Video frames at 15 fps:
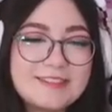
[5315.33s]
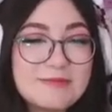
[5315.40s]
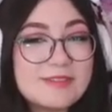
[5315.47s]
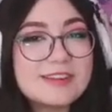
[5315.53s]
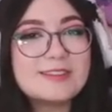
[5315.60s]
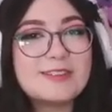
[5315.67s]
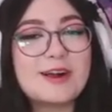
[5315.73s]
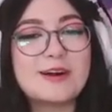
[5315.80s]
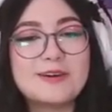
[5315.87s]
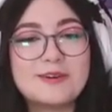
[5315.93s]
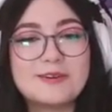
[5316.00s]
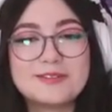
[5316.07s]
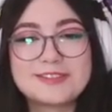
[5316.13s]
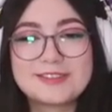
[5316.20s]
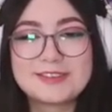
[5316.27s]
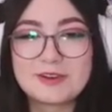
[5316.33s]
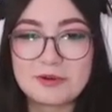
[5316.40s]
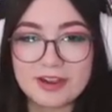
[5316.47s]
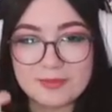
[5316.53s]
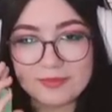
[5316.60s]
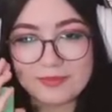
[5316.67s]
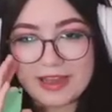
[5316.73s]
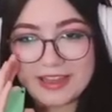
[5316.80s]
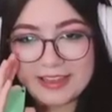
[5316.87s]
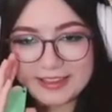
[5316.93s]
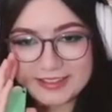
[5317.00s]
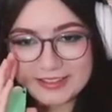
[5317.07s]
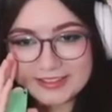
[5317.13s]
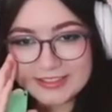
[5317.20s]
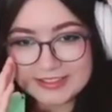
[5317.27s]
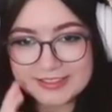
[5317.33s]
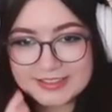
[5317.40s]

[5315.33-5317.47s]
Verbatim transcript: Leave me alone. You know what I meant.